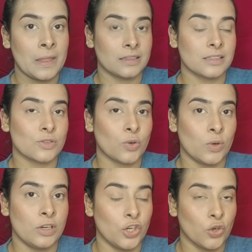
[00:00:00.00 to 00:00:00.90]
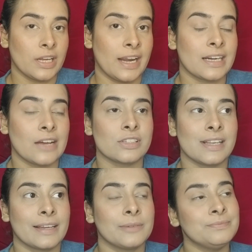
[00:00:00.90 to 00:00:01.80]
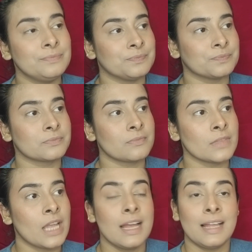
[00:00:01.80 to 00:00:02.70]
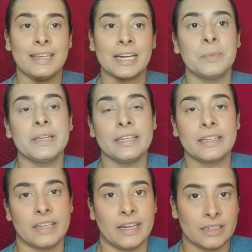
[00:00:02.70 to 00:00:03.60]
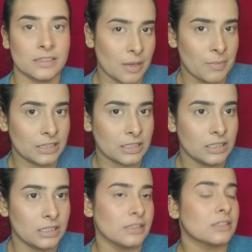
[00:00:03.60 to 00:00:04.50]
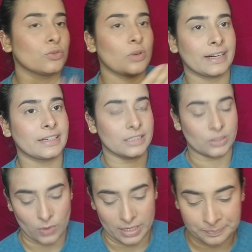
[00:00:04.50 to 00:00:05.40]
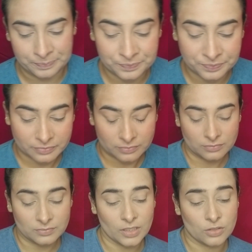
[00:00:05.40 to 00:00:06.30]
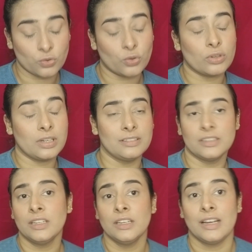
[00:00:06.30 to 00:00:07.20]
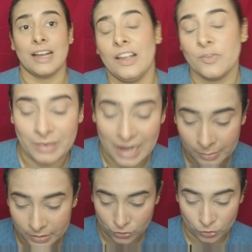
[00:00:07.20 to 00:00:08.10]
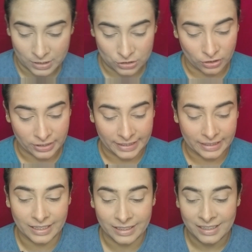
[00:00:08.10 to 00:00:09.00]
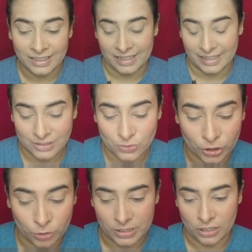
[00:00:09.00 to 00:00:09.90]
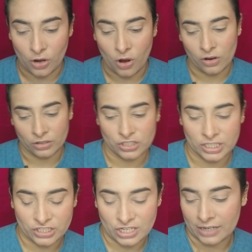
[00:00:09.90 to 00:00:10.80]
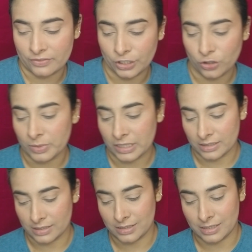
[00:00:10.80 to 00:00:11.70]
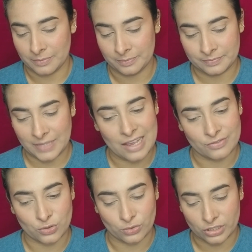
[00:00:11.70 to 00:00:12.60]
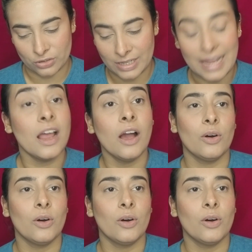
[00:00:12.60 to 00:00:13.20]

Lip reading: this whole look, and I was like, let me recreate in some other color. So I did this one. So I have blabbered so much already. It is going to be a long chit chat video because I have stories to tell.